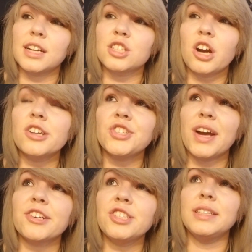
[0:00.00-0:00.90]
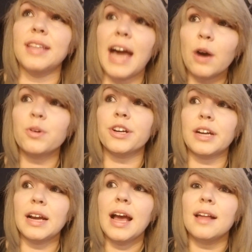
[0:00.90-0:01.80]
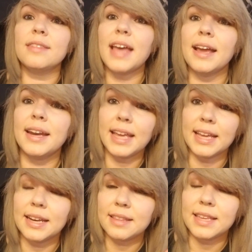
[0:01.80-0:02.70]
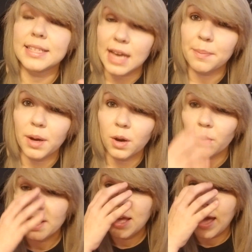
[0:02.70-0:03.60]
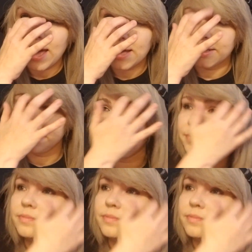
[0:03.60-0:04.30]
the guitars are actually louder than in the demo, and